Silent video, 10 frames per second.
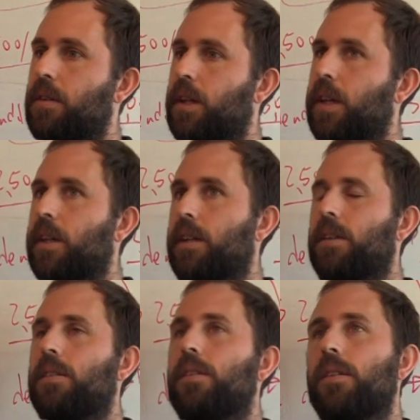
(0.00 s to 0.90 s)

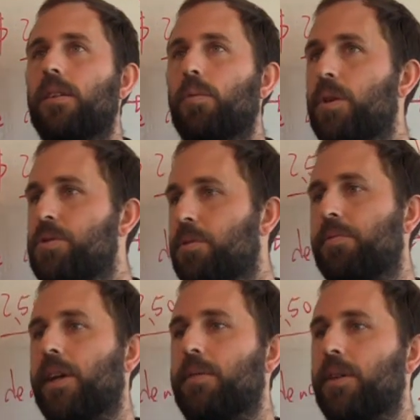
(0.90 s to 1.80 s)
And what's your
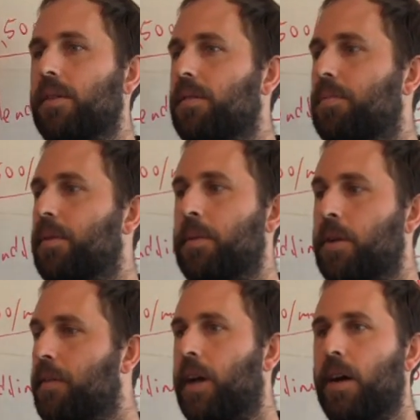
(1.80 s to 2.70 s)
favorite, I mean,
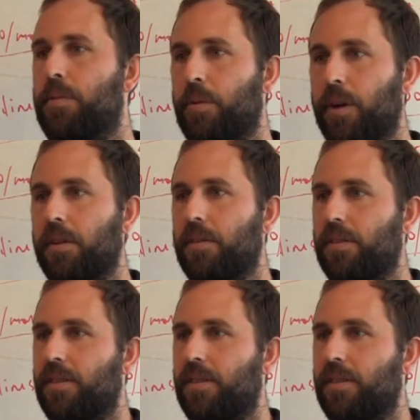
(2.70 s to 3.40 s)
you have an iPhone, right?